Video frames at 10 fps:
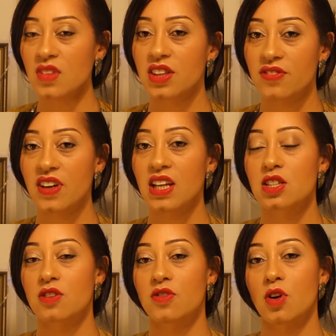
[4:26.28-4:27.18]
the
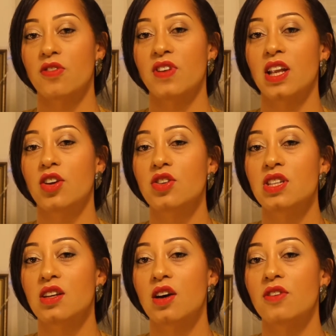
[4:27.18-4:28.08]
feelings of not feeling good
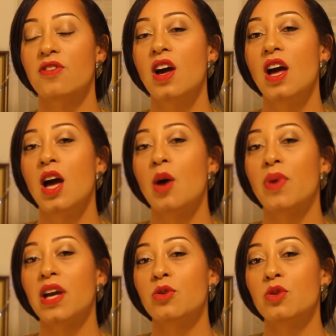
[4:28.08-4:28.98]
enough,
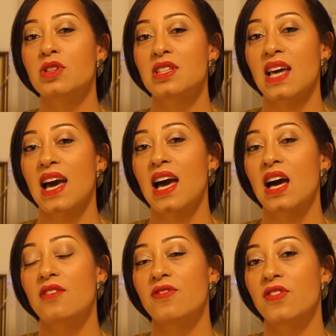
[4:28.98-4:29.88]
but in order to
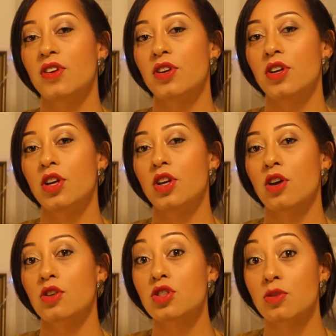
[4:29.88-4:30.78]
have,
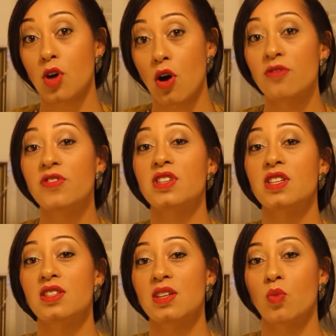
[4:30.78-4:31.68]
some
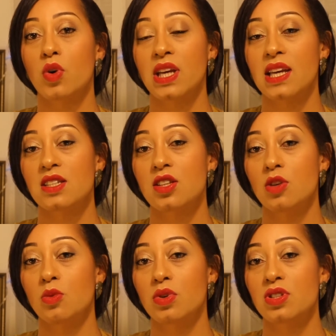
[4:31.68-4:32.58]
confidence in what it is that
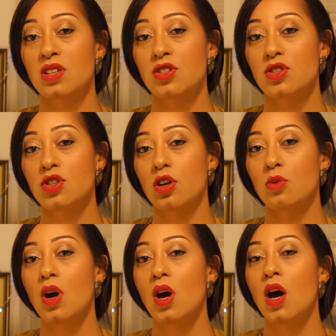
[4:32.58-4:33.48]
you're wanting to
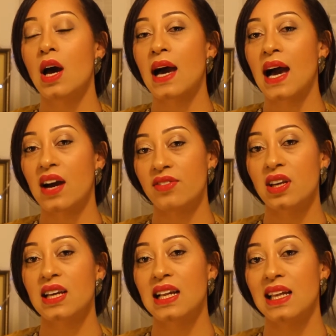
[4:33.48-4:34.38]
do, having
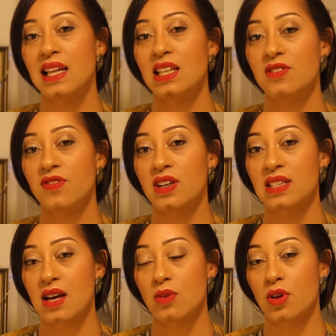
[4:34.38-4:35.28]
a clearly defined
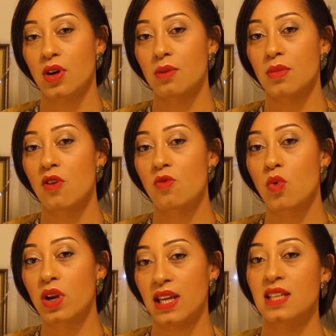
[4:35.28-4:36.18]
outcome of
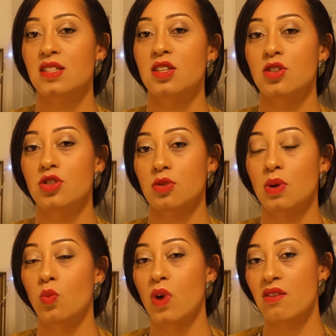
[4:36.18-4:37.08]
what it is that you're
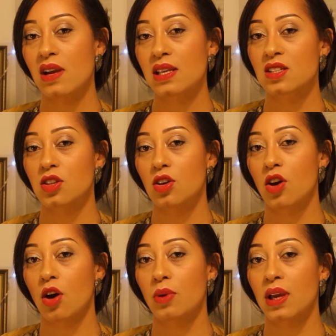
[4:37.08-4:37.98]
doing, where it is that you're
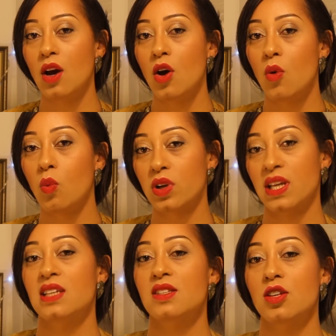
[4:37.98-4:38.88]
going, what it
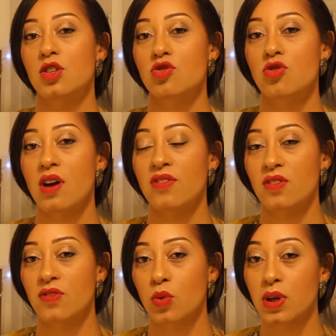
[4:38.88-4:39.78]
is that you're
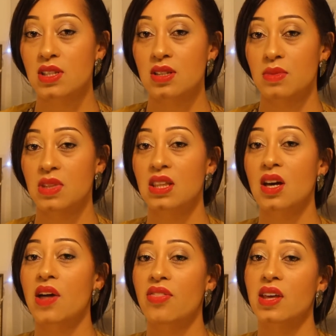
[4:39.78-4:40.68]
striving for is something that
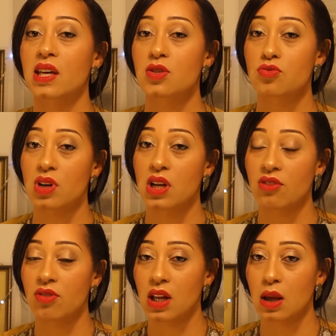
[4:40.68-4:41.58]
I think is really,
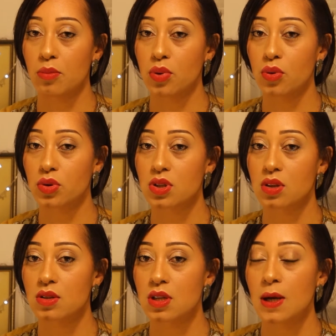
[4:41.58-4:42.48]
really
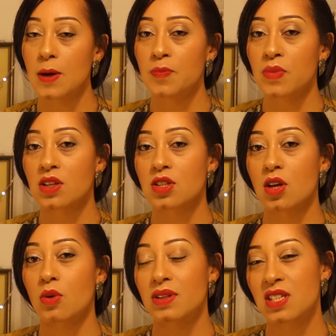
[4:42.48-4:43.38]
important.
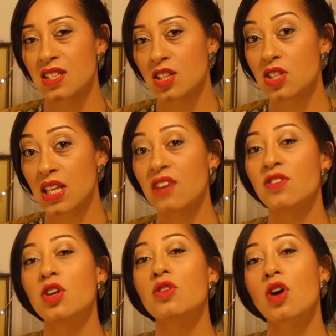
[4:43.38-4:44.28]
So to give
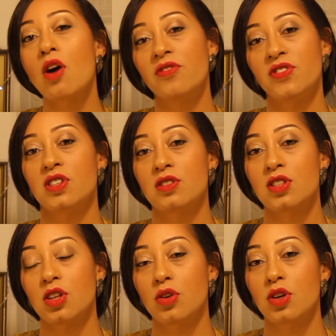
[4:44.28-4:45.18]
you the confidence
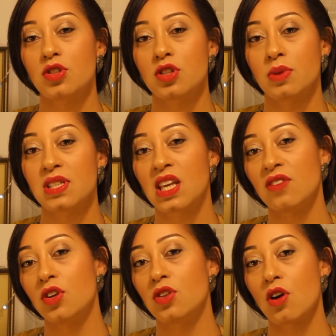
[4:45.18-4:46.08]
that you can do it, to
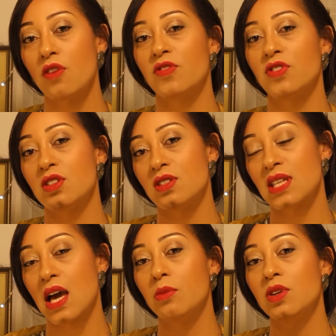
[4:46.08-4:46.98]
give you the confidence
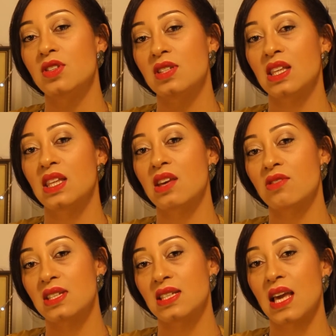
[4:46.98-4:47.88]
to help you to see that there are
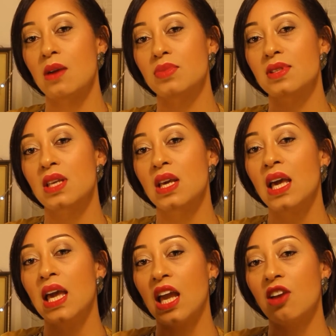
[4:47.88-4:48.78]
steps,
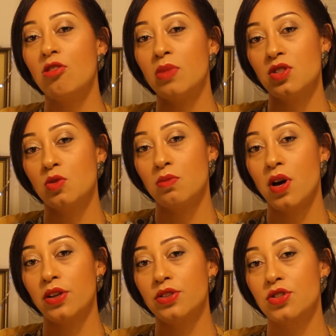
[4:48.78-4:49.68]
incremental
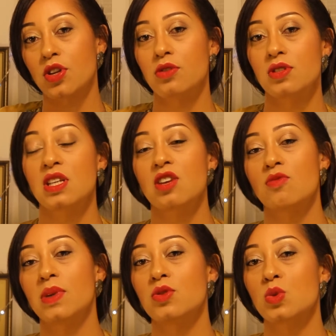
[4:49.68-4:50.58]
milestones and
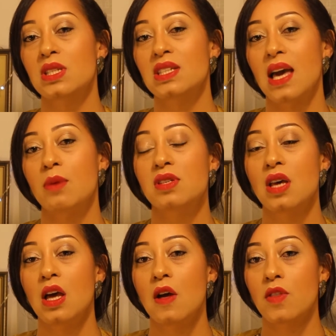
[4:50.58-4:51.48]
incremental
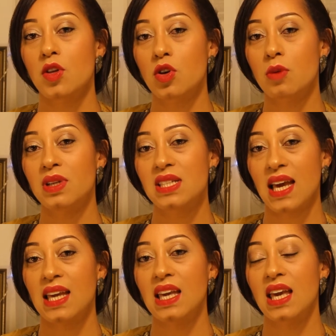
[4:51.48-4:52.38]
steps that you can be
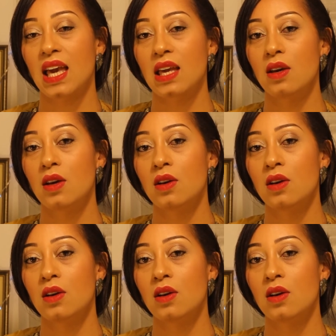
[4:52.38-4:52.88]
taking